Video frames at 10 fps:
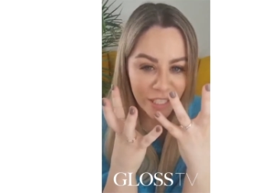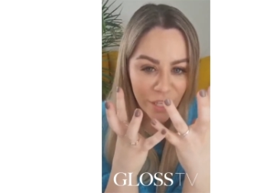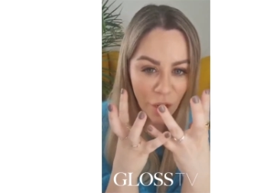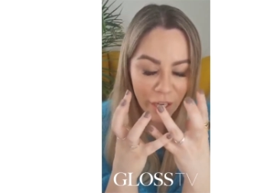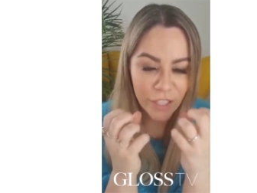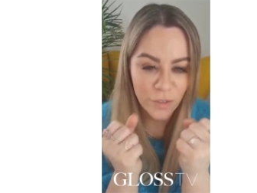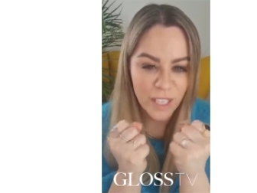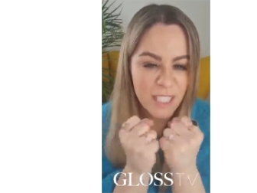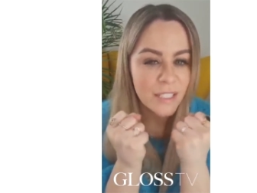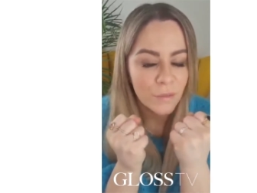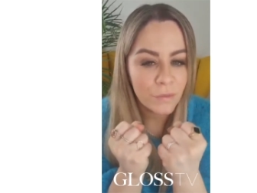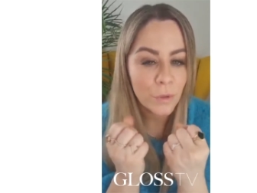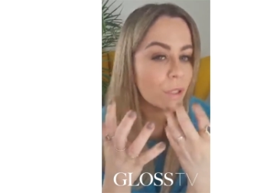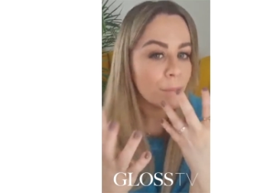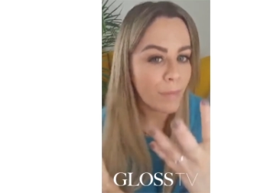and hydrated and
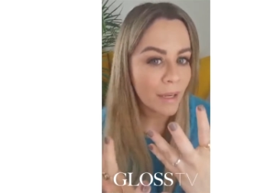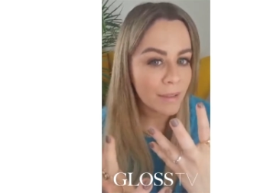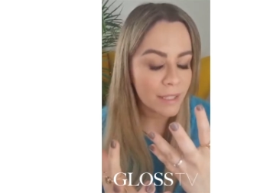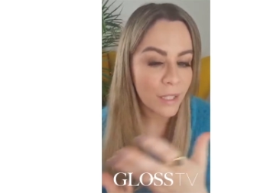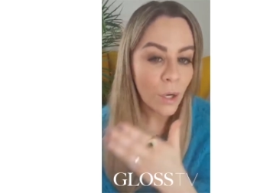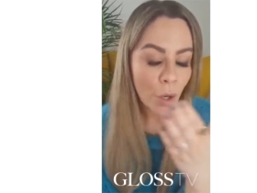full and bouncy